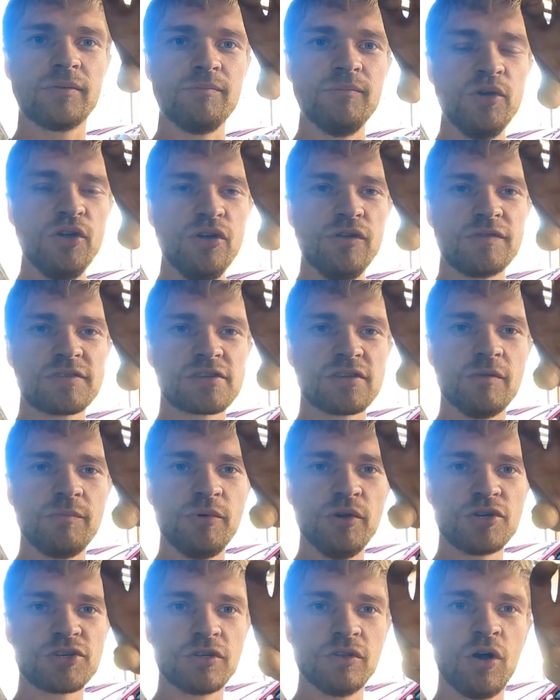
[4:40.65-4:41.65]
moves, the
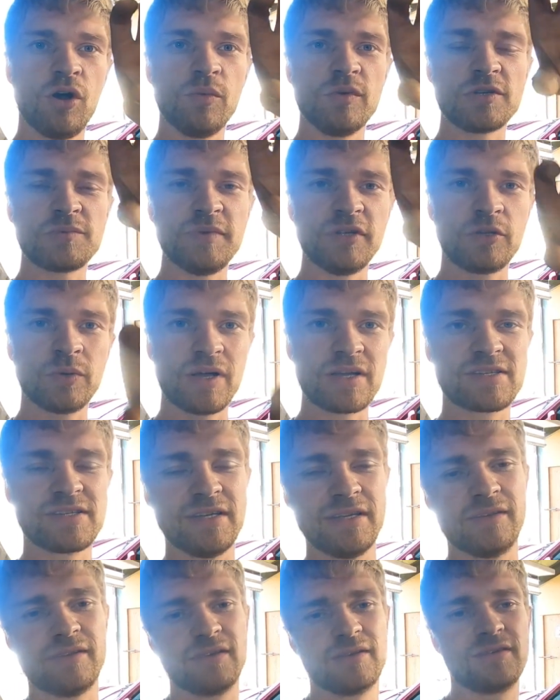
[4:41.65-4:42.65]
bush will always be
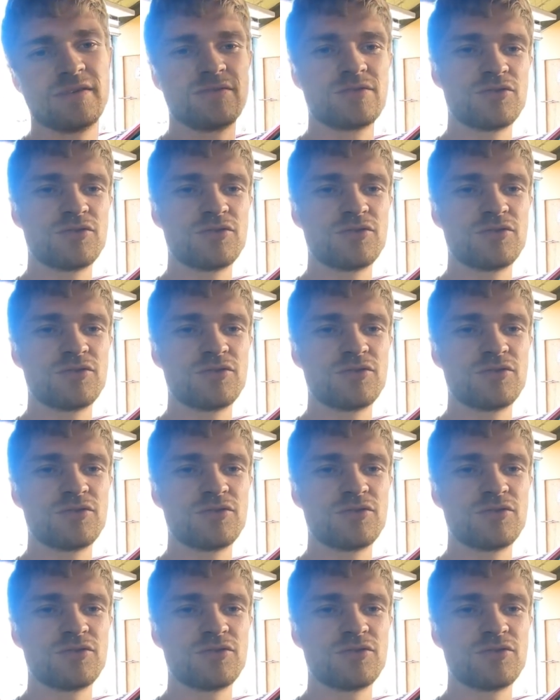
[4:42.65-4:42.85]
twisted.